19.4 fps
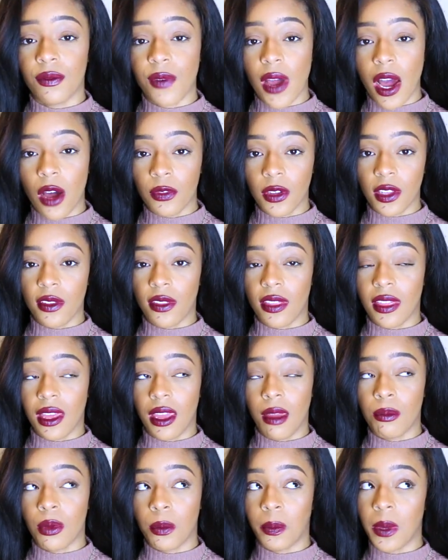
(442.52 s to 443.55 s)
the velvet
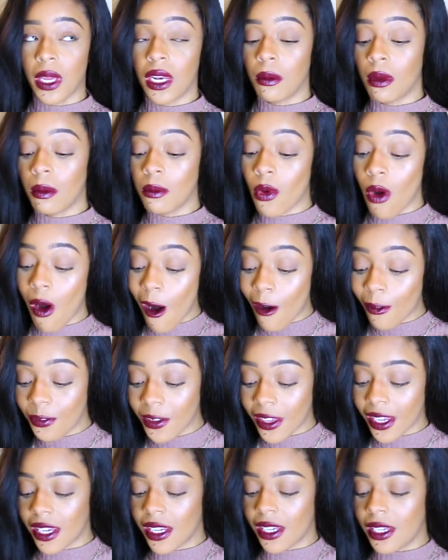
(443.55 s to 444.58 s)
theme but being a bit more
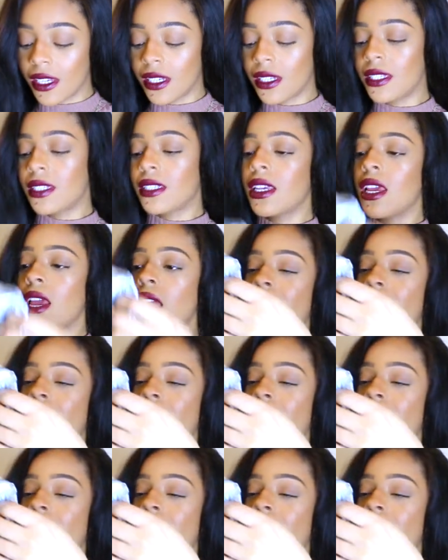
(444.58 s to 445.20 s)
obvious,